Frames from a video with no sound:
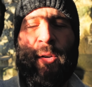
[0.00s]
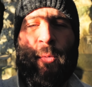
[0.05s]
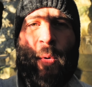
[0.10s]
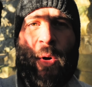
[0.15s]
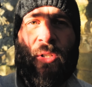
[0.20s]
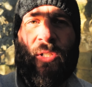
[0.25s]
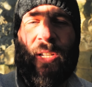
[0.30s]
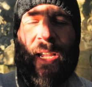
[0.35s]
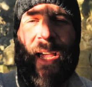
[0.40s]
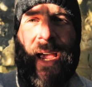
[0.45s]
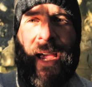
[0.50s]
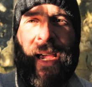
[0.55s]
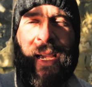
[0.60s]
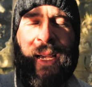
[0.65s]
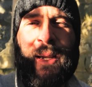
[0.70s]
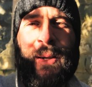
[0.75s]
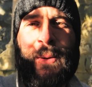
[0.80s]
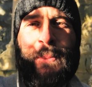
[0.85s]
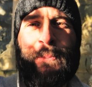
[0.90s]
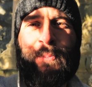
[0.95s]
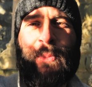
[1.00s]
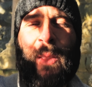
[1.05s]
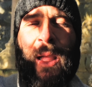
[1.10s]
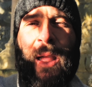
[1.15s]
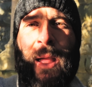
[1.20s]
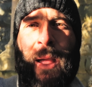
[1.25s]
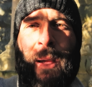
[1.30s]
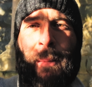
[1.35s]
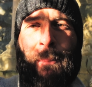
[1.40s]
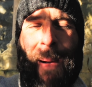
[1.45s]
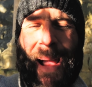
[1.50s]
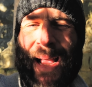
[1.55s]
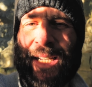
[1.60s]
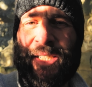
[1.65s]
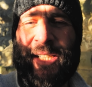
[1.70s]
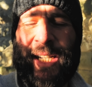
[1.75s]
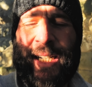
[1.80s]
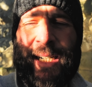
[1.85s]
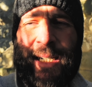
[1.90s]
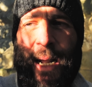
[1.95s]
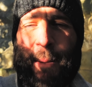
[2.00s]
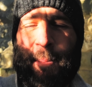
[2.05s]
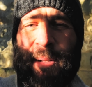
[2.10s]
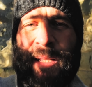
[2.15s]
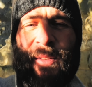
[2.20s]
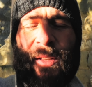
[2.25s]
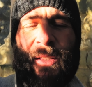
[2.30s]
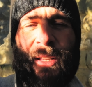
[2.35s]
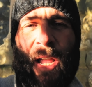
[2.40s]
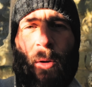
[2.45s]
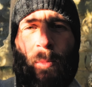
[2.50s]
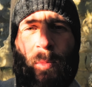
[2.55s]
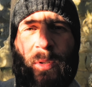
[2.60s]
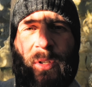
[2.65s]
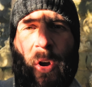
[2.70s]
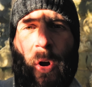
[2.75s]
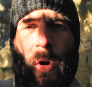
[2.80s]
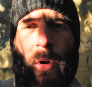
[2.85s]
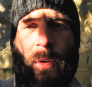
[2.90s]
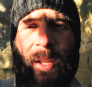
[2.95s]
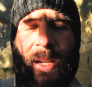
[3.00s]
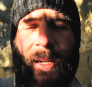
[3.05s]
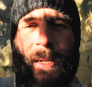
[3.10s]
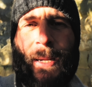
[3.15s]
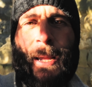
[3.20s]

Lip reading: towards Maxton, I believe the town was called.